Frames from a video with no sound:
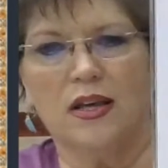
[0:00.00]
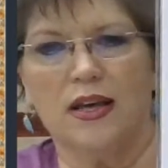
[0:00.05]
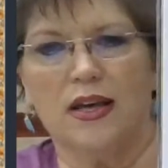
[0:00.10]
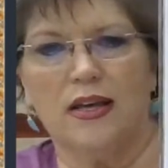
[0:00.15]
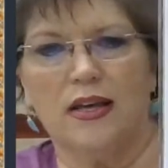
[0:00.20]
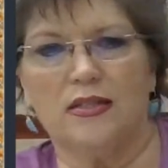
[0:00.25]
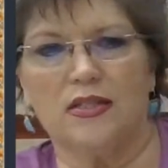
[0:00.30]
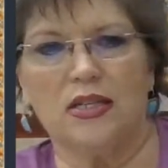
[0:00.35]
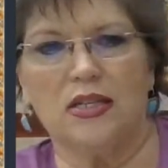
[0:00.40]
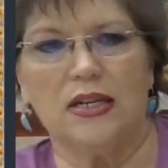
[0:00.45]

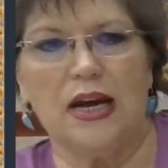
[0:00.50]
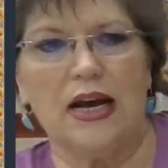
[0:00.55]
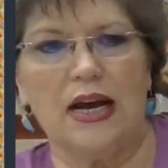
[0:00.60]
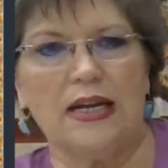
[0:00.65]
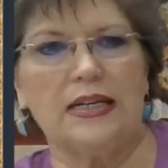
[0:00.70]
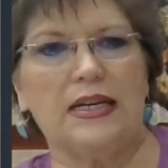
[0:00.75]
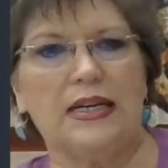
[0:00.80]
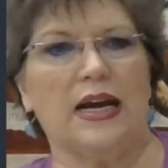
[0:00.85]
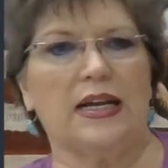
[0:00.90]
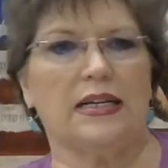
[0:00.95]
It's
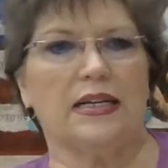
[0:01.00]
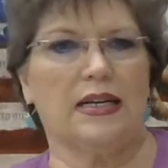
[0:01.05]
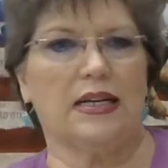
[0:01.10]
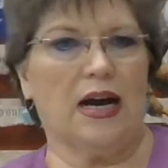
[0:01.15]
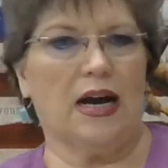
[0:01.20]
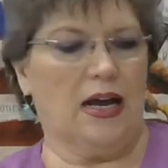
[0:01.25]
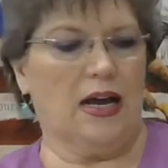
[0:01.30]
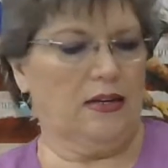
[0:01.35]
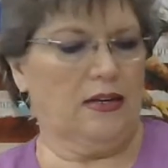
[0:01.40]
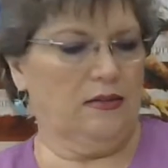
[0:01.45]

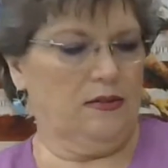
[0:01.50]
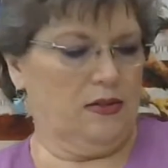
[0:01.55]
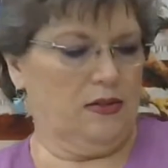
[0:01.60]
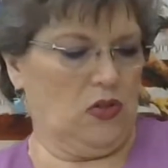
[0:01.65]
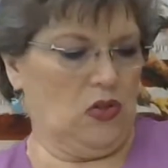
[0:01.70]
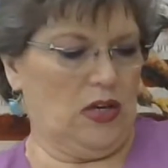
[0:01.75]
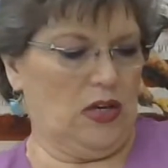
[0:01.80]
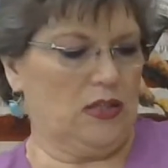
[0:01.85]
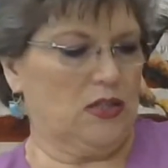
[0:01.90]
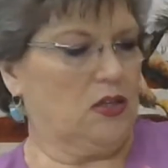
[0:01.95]
$9.99.
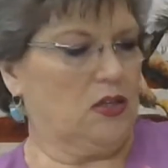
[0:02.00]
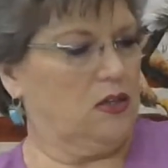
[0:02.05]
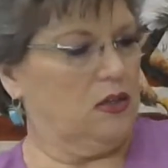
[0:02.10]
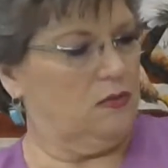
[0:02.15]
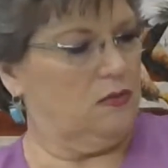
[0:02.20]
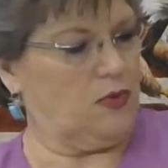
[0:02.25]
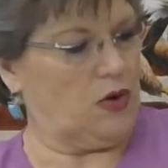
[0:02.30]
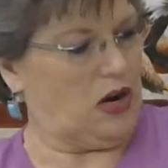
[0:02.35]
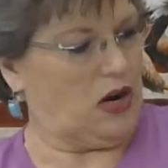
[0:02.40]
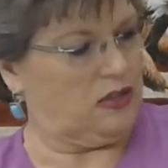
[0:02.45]
Well, that's a
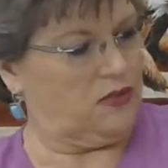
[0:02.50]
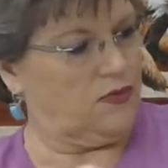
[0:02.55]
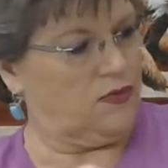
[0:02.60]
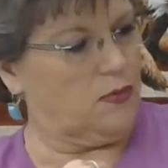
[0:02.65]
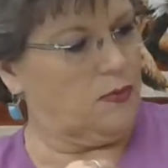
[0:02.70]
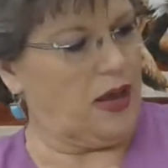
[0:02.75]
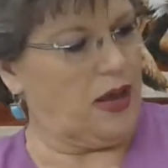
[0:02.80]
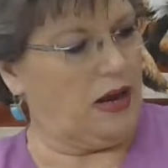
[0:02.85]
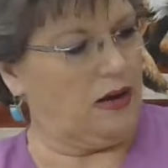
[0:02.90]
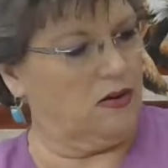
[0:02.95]
good price for a
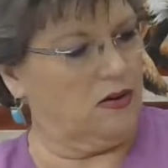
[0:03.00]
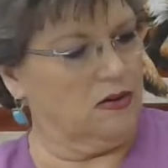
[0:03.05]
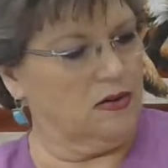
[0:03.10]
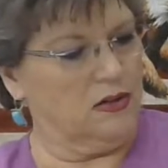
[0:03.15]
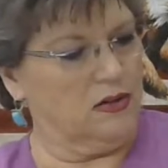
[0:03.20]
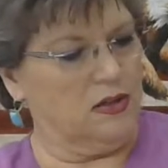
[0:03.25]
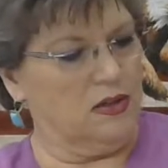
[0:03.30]
pattern.